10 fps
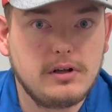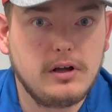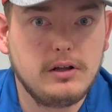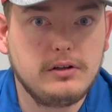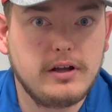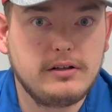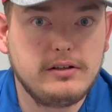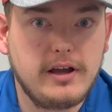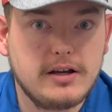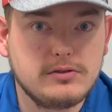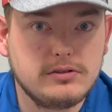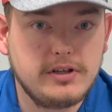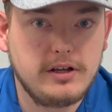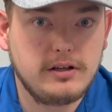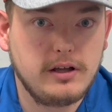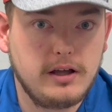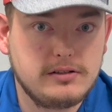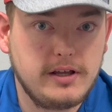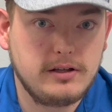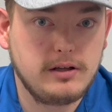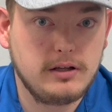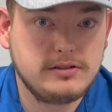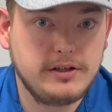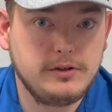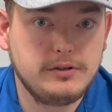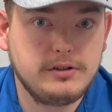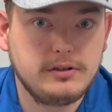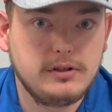Unlike the actual tank unit,